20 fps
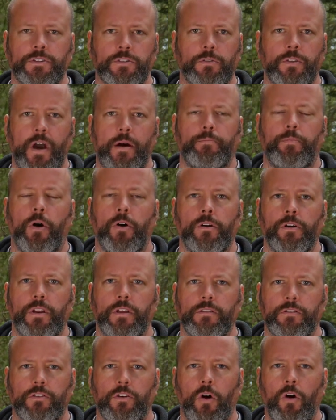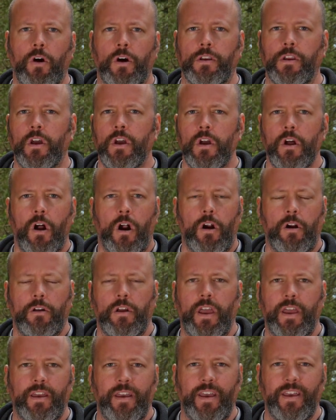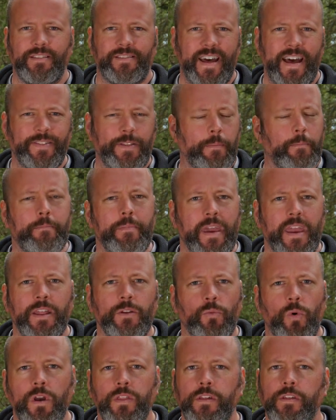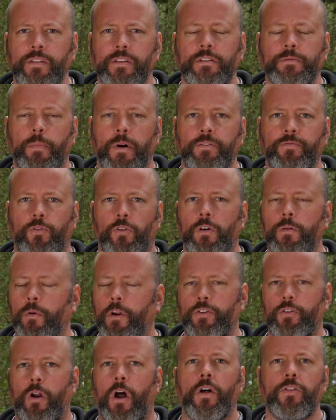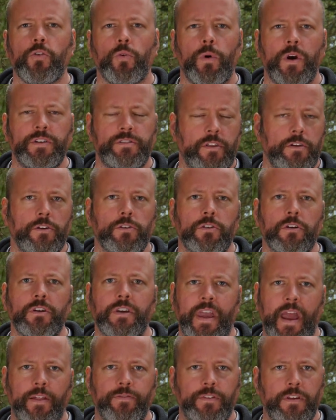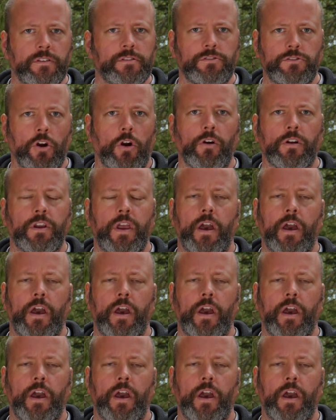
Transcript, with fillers: and so that part is gone. Are, is that the main way that these might form? Are there other ways that you could get these dark